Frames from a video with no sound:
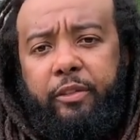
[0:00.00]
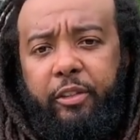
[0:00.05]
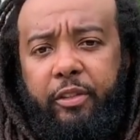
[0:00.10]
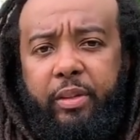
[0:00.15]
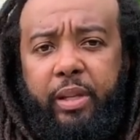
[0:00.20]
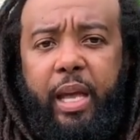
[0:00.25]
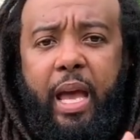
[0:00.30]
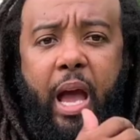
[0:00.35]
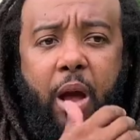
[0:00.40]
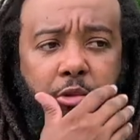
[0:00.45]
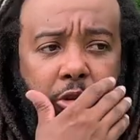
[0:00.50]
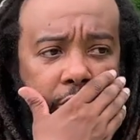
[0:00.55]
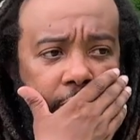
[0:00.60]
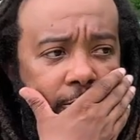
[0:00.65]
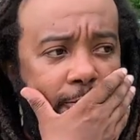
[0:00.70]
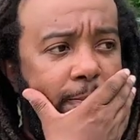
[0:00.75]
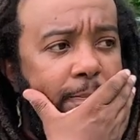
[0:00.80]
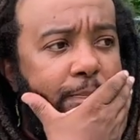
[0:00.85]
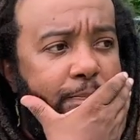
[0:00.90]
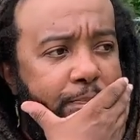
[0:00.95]
hours.
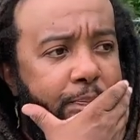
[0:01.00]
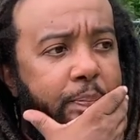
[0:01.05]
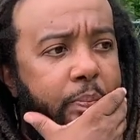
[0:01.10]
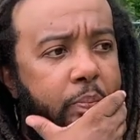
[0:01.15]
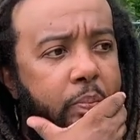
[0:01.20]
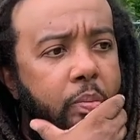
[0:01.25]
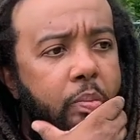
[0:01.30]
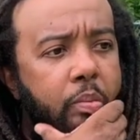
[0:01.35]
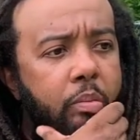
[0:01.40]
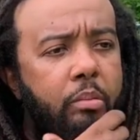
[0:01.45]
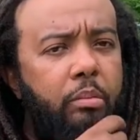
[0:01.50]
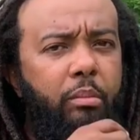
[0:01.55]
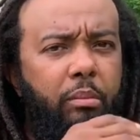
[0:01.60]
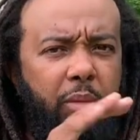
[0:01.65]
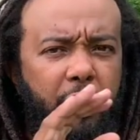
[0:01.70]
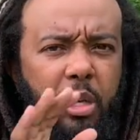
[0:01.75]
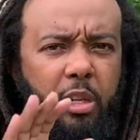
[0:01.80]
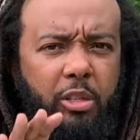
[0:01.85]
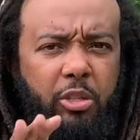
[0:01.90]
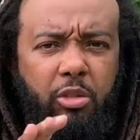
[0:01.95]

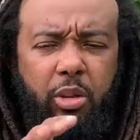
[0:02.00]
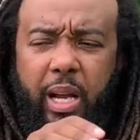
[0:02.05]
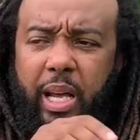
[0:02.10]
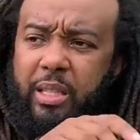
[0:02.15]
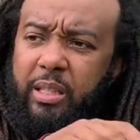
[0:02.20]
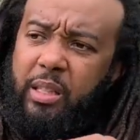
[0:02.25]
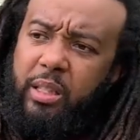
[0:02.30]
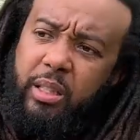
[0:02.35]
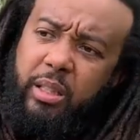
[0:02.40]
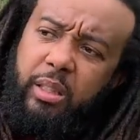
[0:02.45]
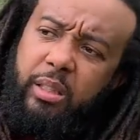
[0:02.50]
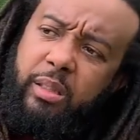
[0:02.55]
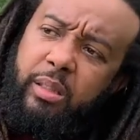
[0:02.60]
So that's good.